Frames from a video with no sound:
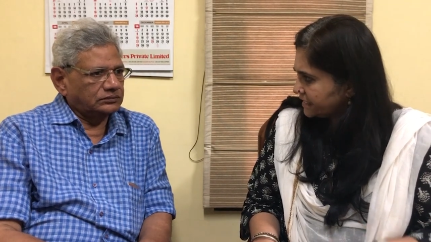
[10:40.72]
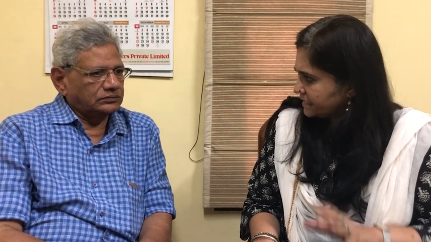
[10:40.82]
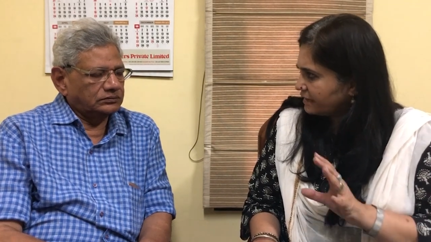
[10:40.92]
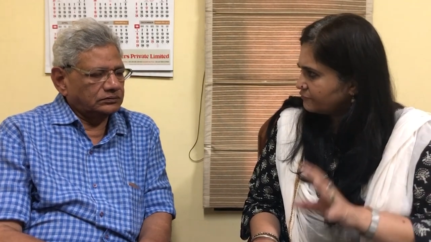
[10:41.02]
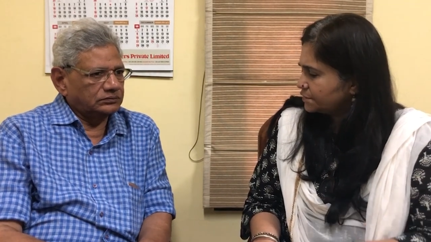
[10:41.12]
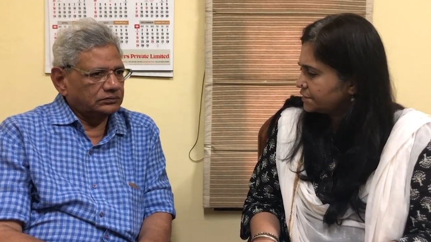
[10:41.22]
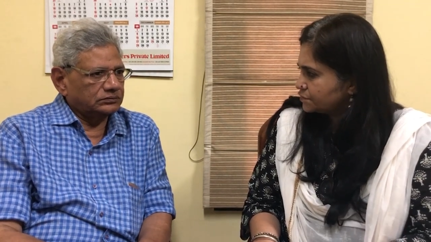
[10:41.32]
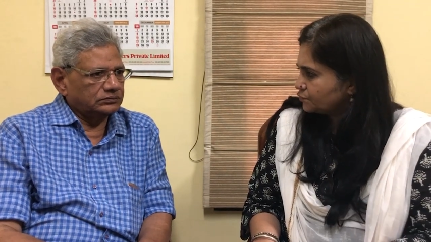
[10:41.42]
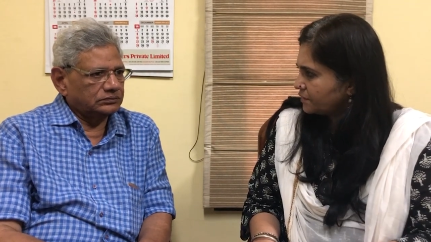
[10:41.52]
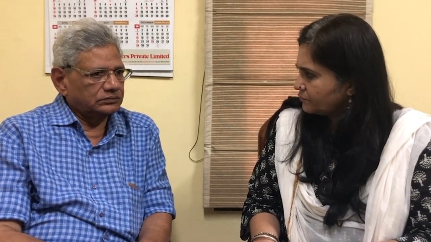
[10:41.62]
Speaker 1: hmm. state mm. government
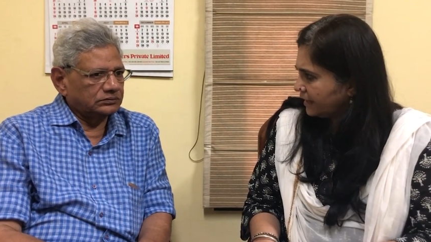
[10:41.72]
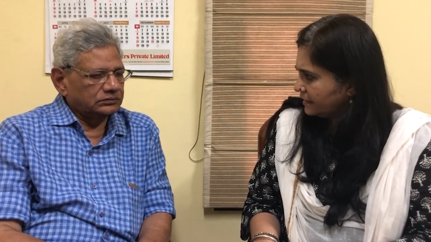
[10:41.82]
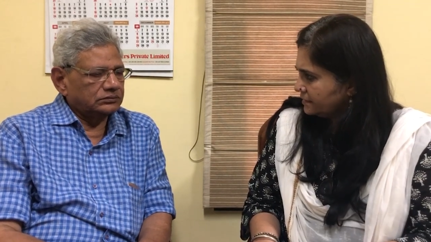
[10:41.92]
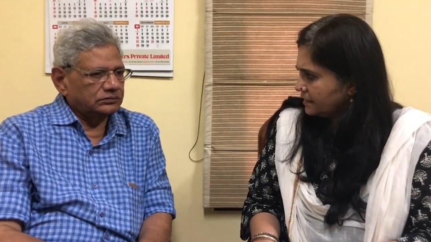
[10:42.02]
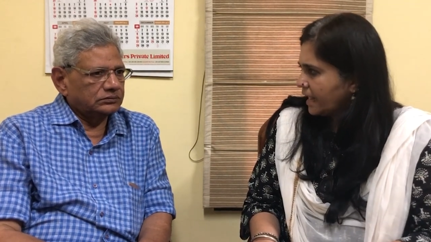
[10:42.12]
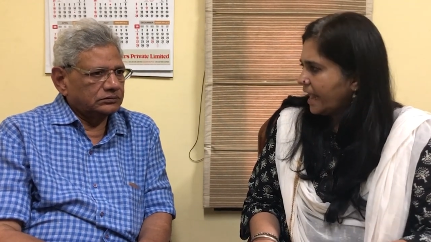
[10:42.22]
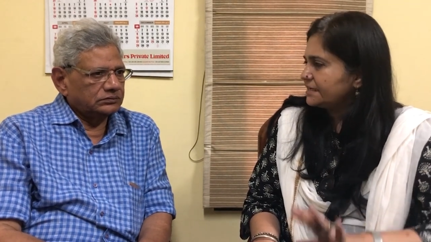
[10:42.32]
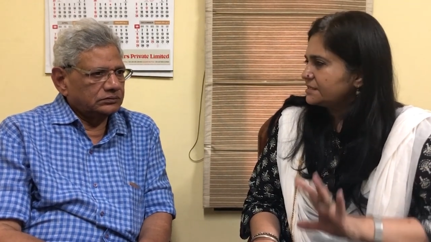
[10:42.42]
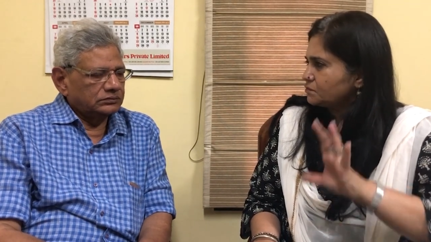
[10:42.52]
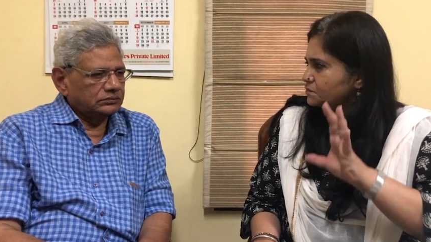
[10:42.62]
is doing well,
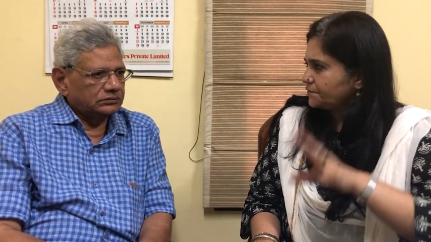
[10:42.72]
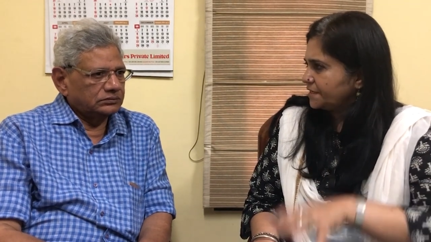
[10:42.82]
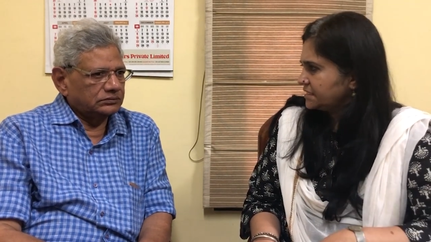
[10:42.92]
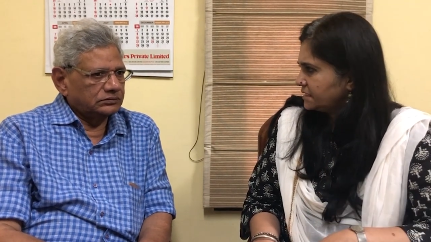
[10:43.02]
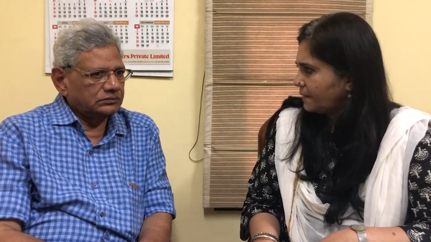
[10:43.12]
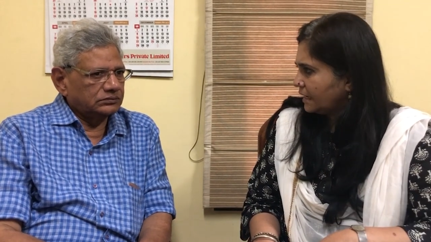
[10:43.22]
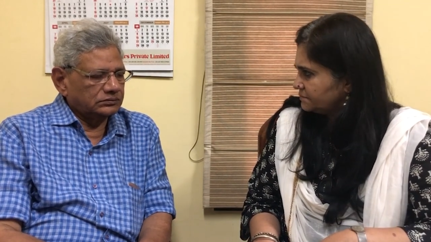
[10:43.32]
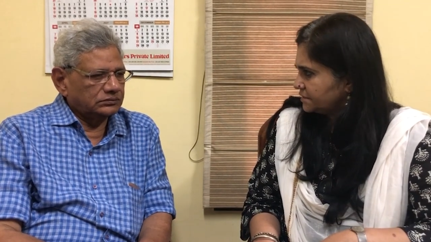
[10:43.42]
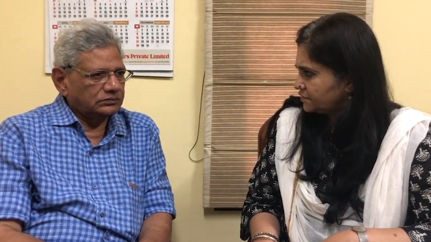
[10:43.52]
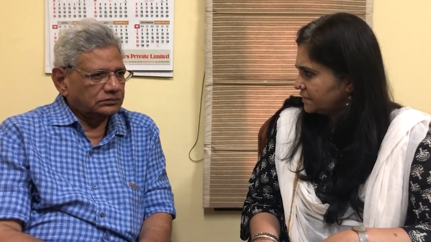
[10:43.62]
and it's also facing a
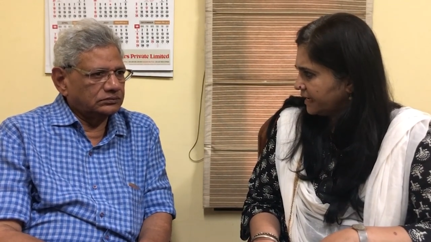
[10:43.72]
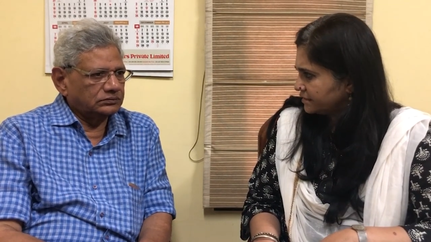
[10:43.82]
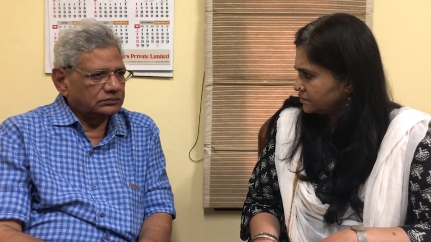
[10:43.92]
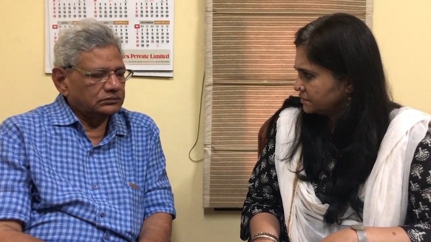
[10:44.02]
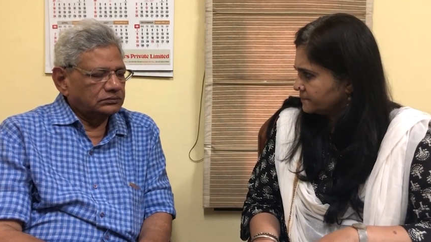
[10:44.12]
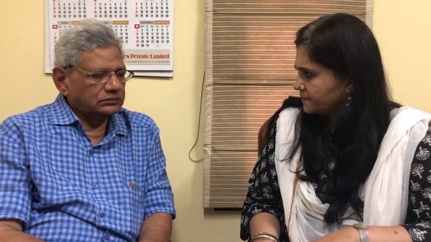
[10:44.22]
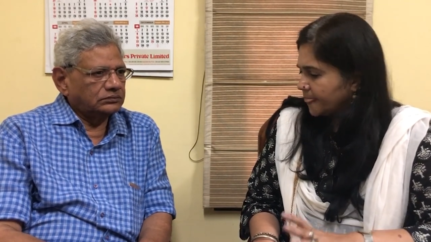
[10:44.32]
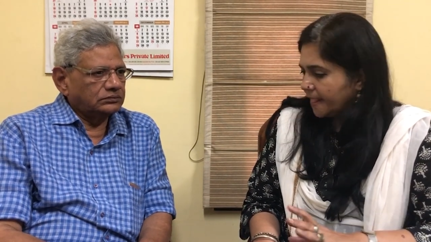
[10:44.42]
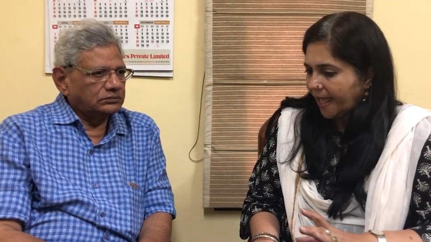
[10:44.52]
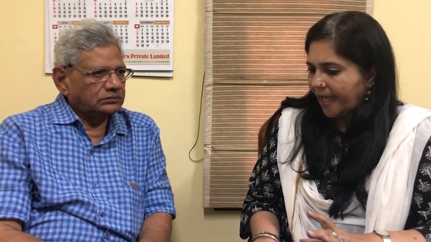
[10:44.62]
parliamentary election
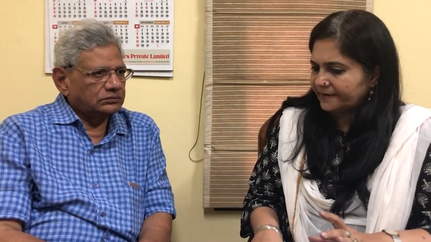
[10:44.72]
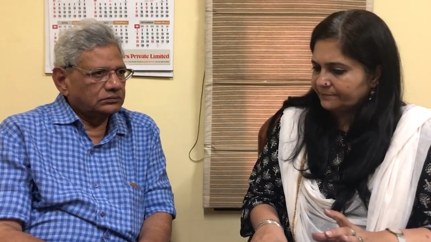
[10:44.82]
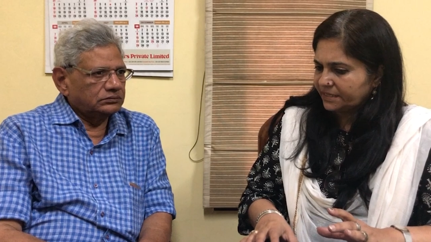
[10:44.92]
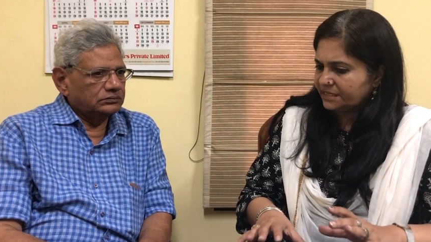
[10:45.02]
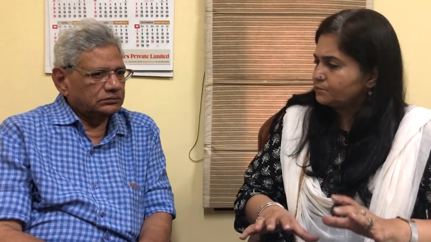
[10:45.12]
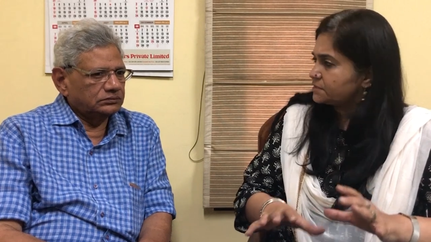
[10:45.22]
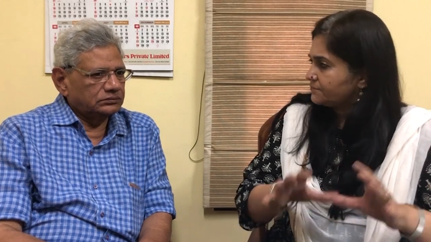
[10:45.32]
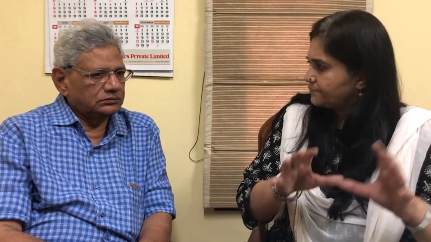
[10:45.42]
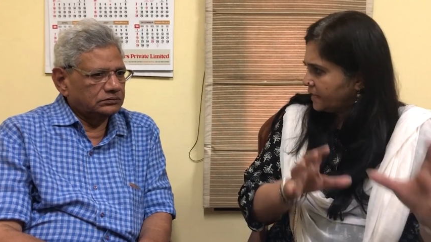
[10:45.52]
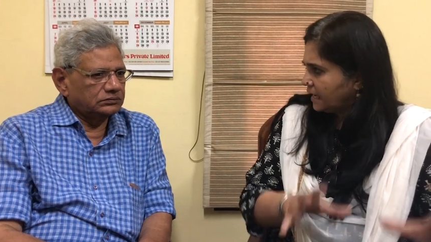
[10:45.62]
and whether it was
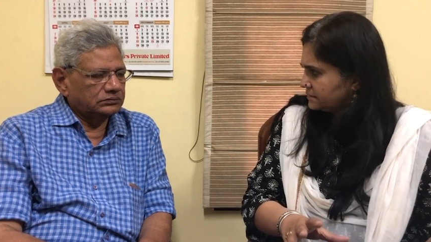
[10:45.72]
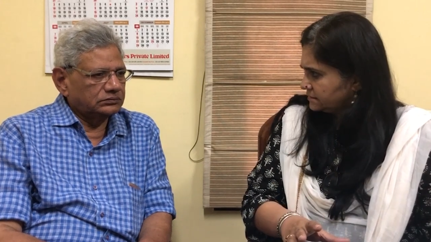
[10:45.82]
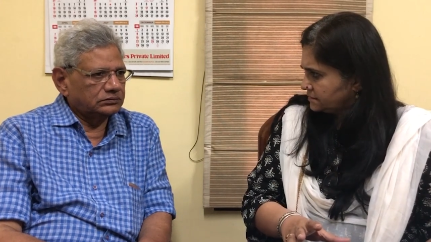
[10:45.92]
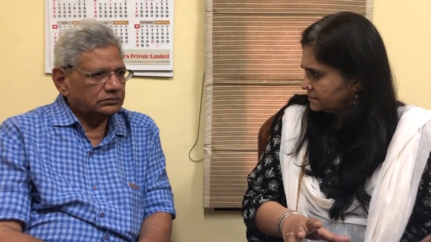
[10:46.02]
a flood,